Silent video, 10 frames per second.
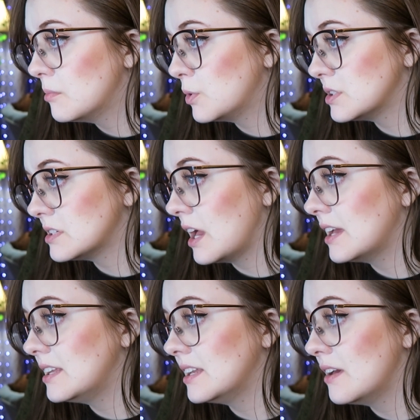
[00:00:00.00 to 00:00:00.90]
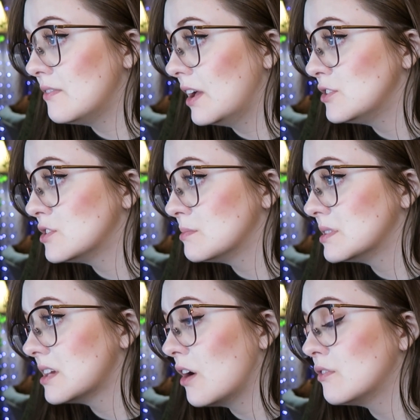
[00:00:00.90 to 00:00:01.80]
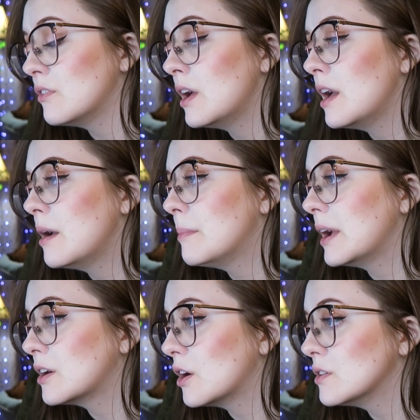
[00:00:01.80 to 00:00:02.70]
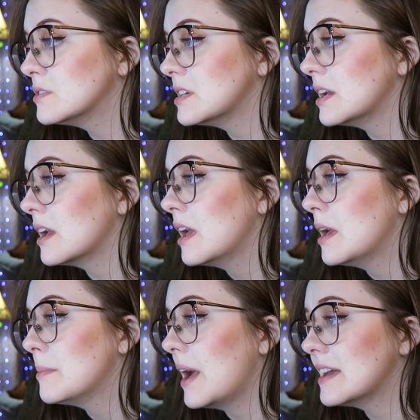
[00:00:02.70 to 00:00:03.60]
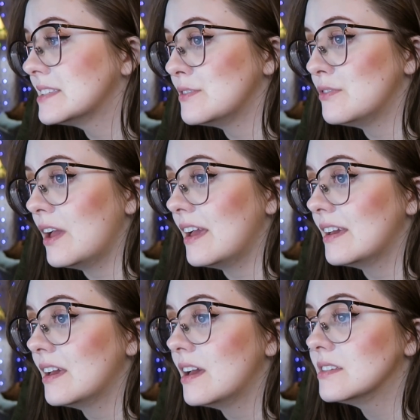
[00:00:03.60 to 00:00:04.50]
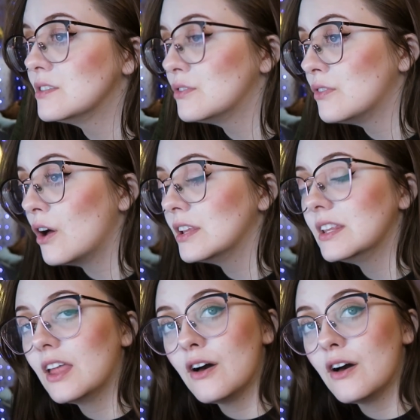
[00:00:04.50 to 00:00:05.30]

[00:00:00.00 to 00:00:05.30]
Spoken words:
Poseidon avenged himself by cursing Pasiphae to fall in